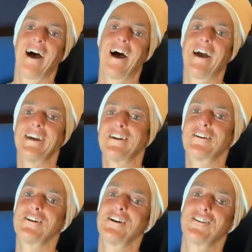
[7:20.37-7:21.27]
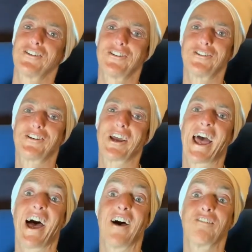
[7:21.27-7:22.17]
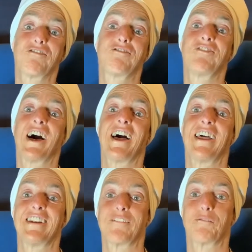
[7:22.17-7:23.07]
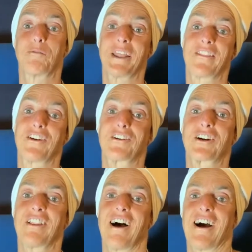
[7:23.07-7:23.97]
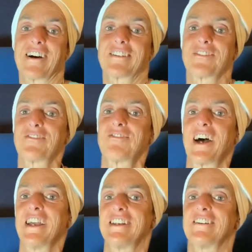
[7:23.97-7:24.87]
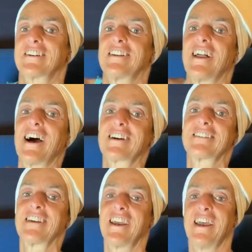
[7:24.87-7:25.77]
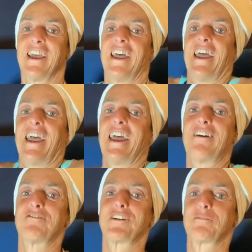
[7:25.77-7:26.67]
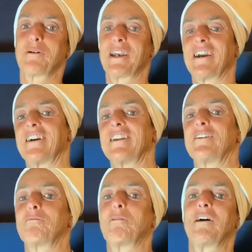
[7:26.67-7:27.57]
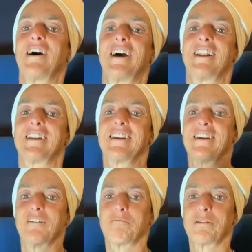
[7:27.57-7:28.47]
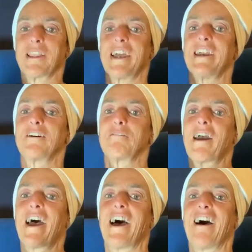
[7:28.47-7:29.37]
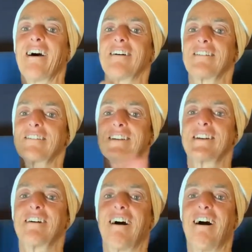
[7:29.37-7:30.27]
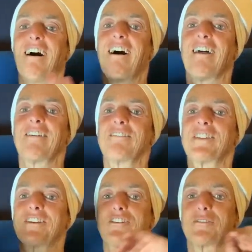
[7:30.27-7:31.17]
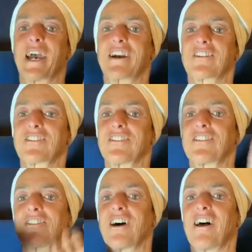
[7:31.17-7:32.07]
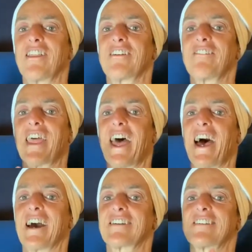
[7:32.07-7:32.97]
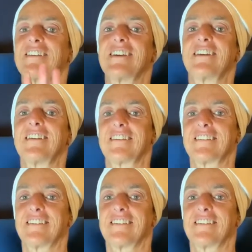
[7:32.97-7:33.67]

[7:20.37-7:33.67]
I encourage you to have fun with your clocks. Find your clocks everywhere you want. Play around in all of the directions, all of the axes.